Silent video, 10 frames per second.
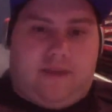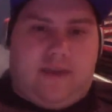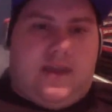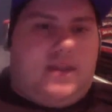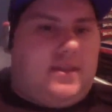
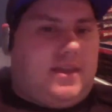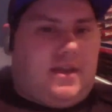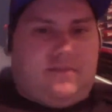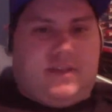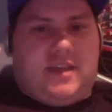They come
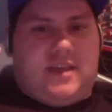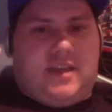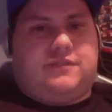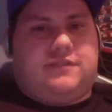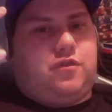together to
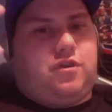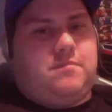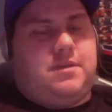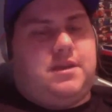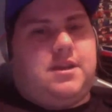form
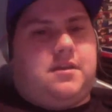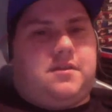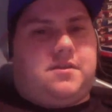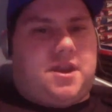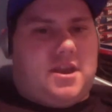the
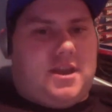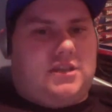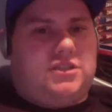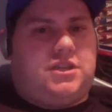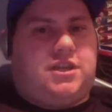
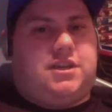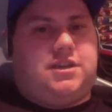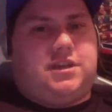Ninja.